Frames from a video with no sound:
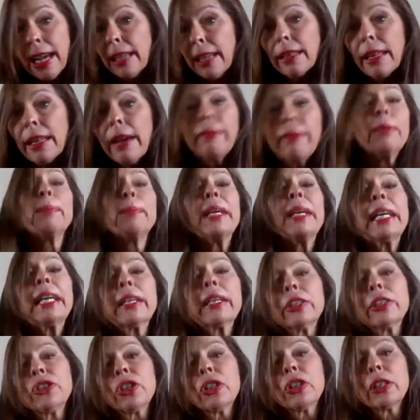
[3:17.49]
I loved
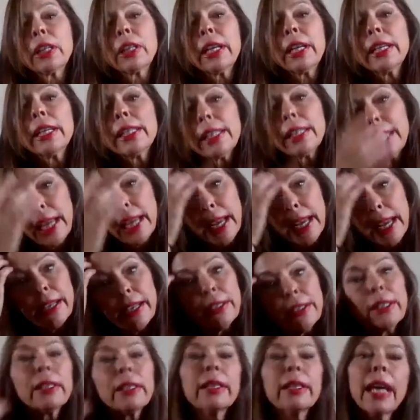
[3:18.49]
being a journalist,
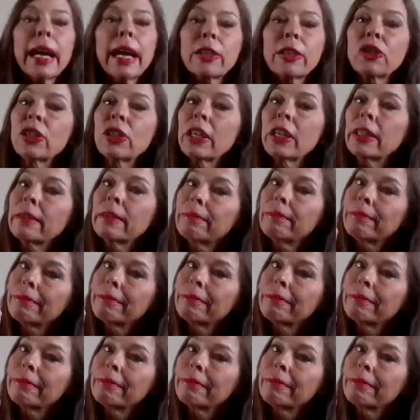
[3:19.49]
and the extra